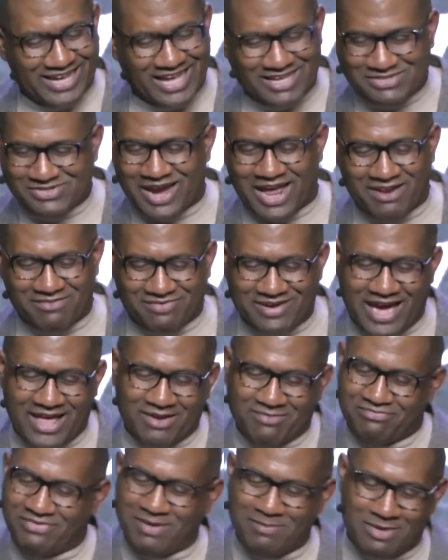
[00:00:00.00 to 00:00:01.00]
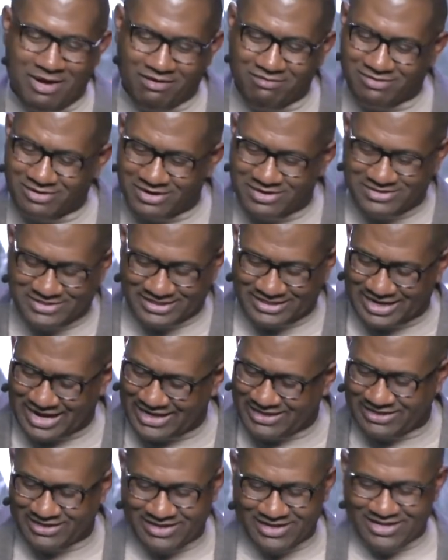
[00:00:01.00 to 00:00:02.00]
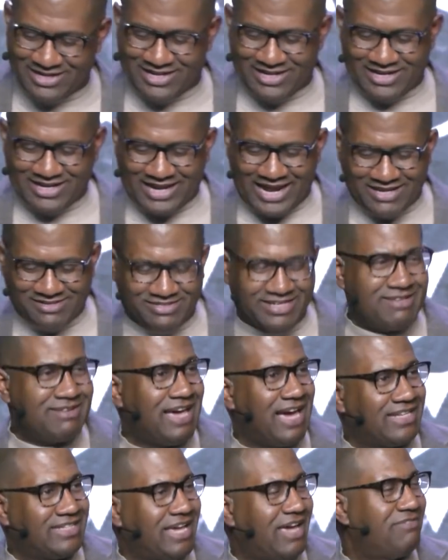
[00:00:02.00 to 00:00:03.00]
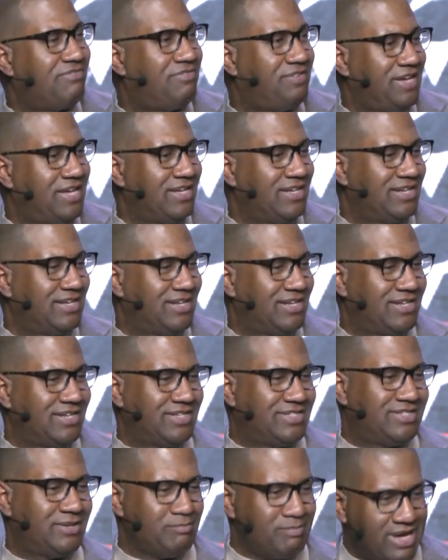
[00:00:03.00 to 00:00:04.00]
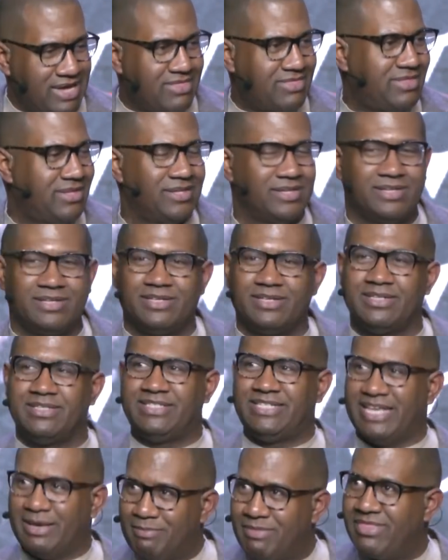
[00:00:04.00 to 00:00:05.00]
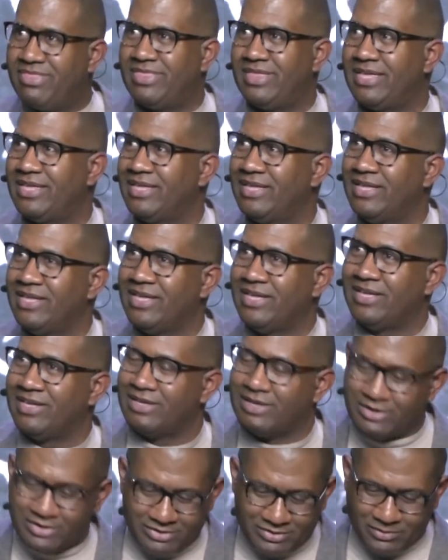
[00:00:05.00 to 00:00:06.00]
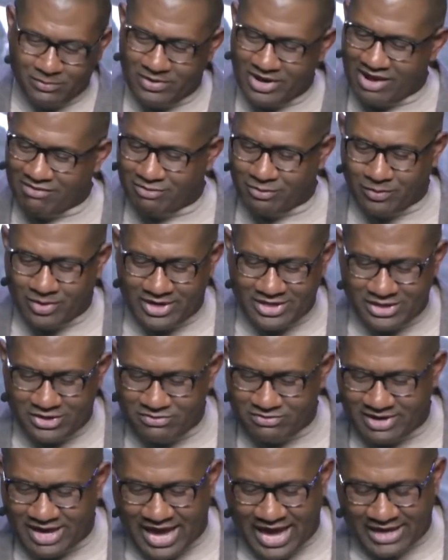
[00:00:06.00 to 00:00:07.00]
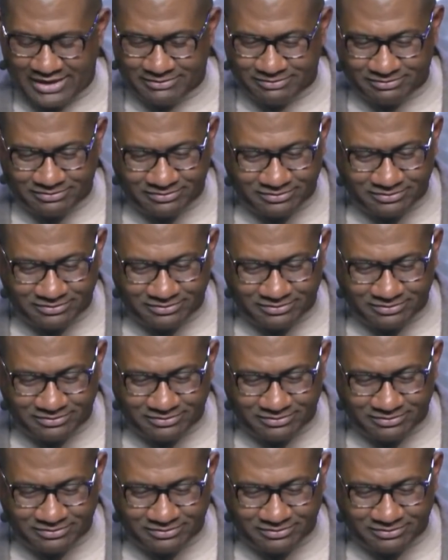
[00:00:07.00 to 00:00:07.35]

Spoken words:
I'm trying to find a female version. That seemed like that fit. Tamitha, Timothy, whatever one you got.